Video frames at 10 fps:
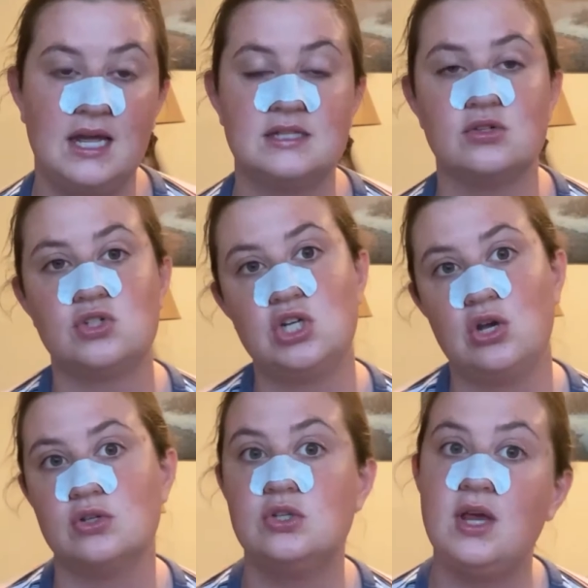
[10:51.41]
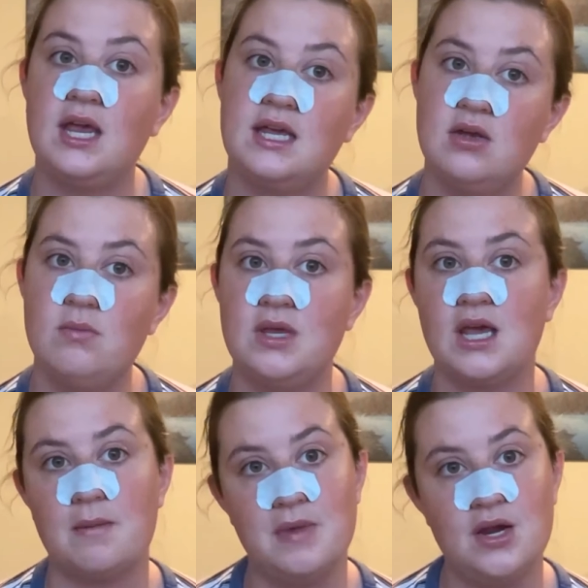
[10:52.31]
And so she goes, you can't kill me,
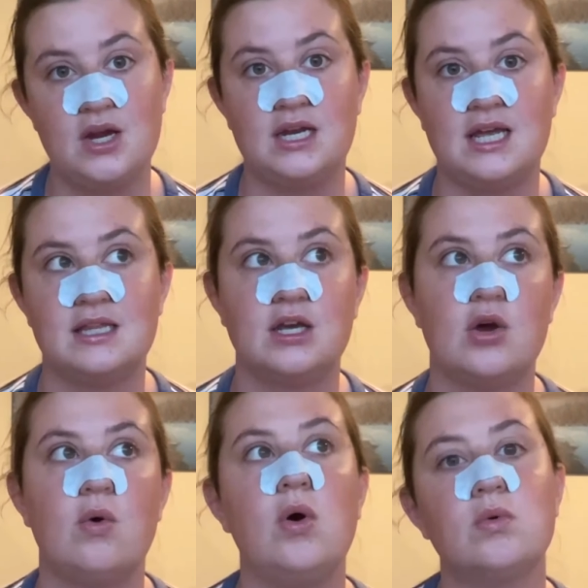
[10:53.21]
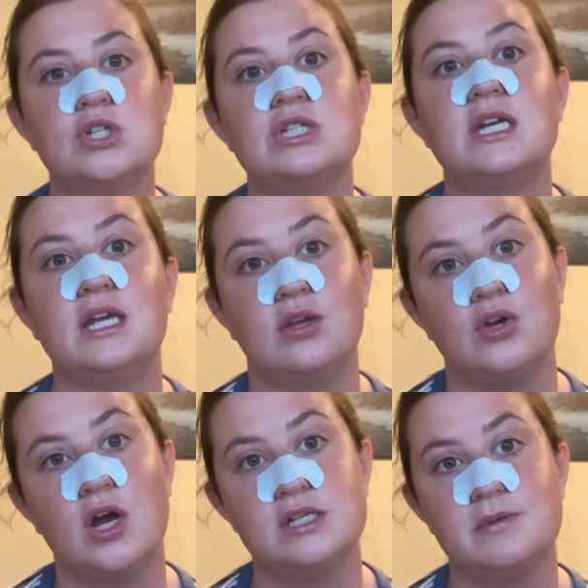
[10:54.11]
I'm married. And they go, oh, we're just going to kill
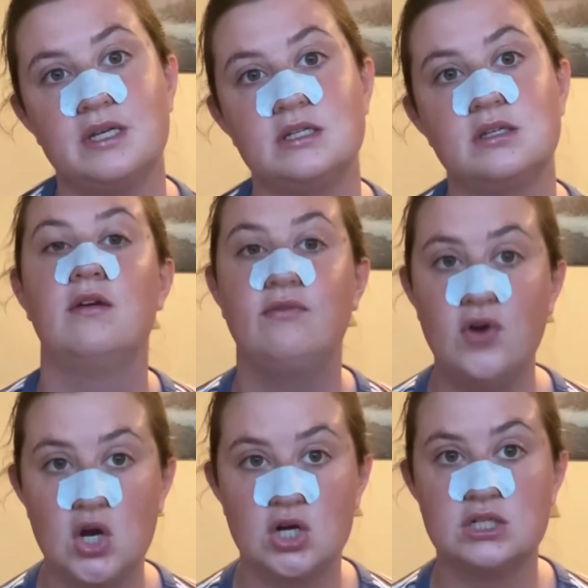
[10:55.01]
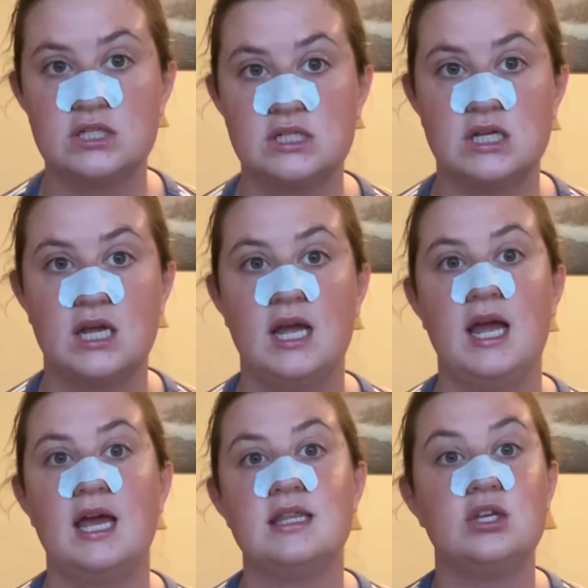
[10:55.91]
your husband first,
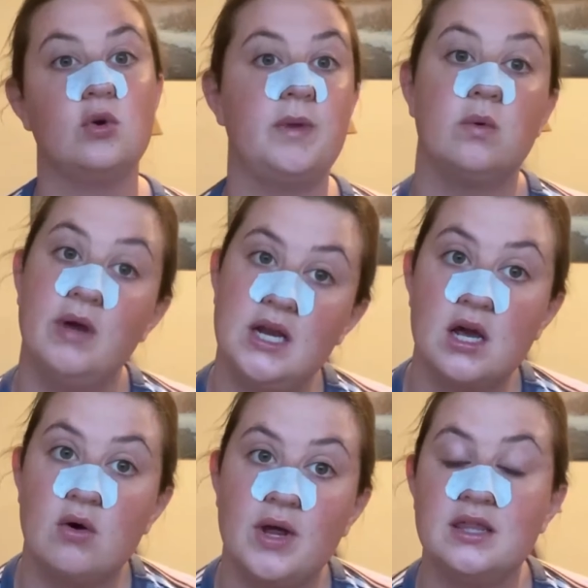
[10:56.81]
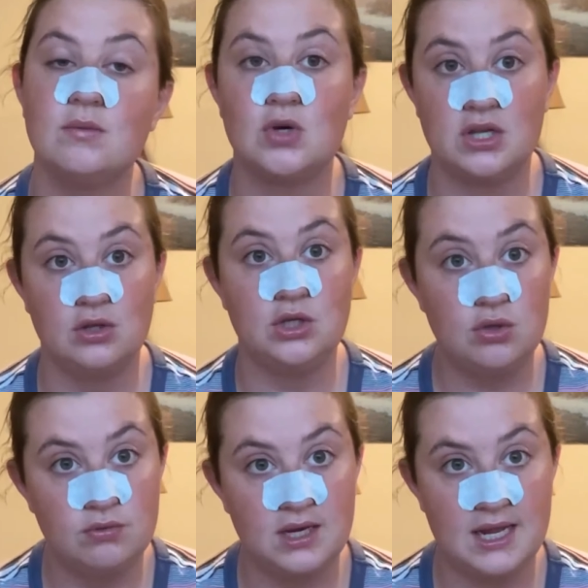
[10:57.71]
and then you'll be a widow, and then we'll kill
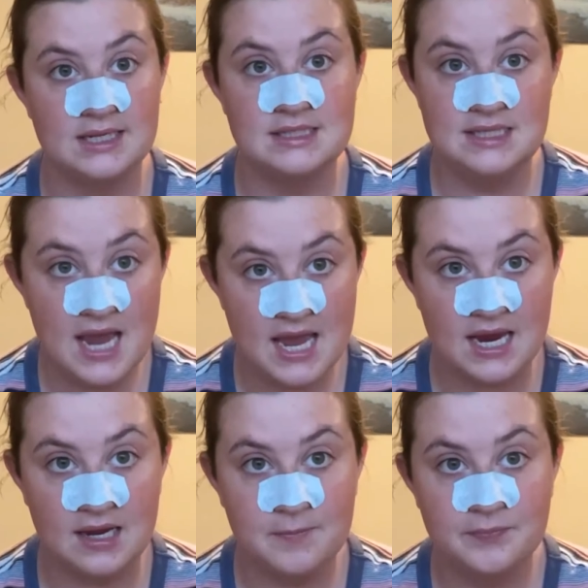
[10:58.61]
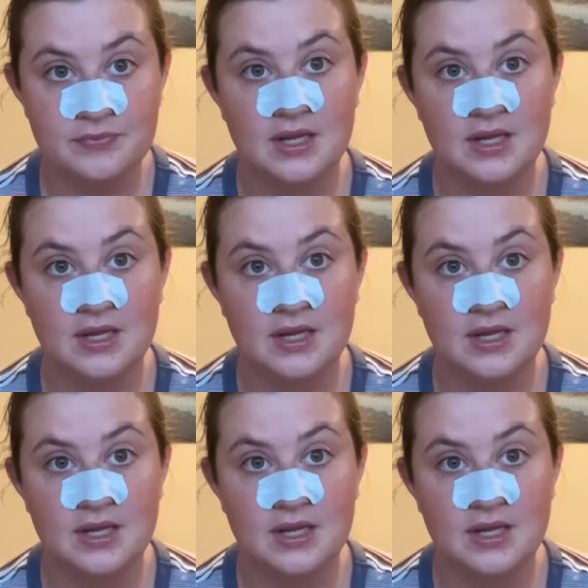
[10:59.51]
you the next day.